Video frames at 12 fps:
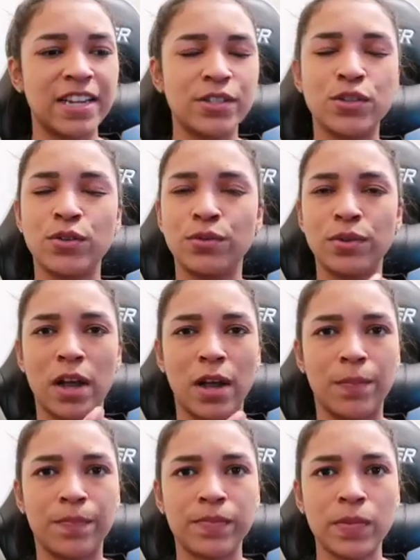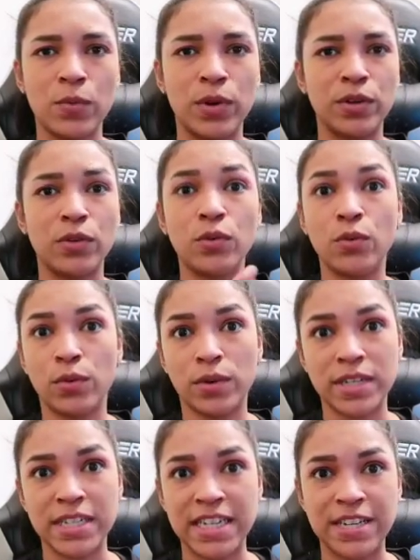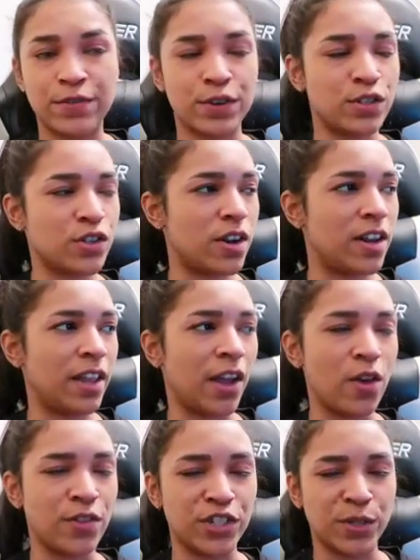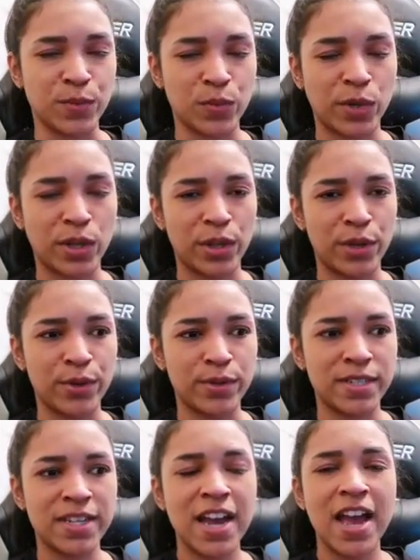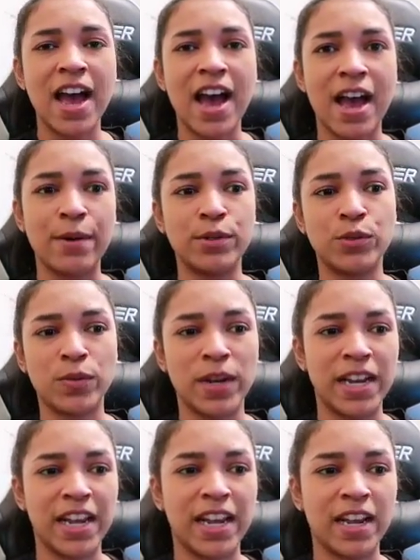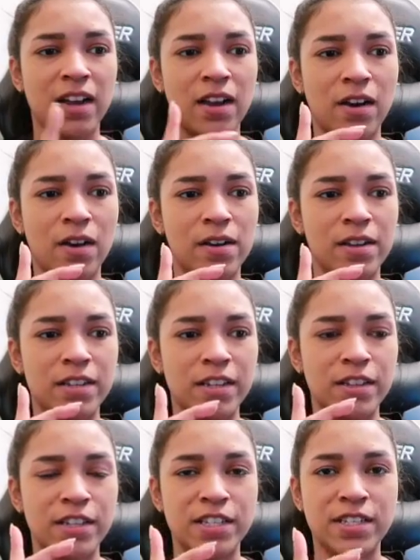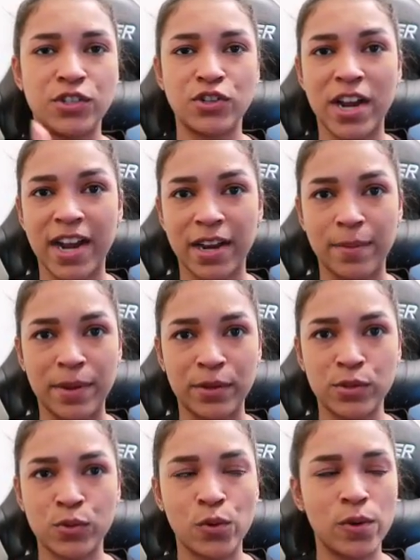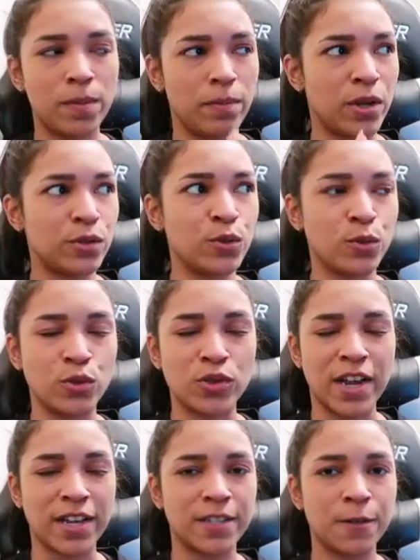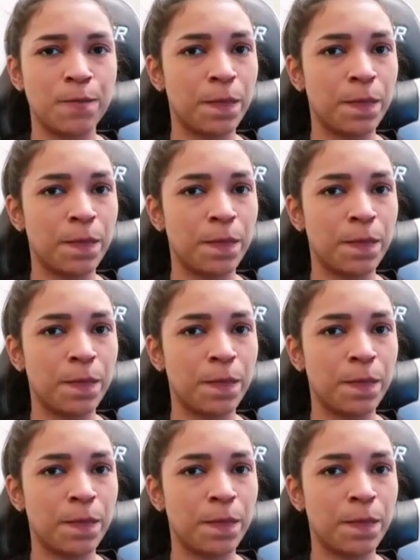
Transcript: used to when quarantine first started and like all the gyms were closed, I was running on this track at a middle school, and the middle school tracks,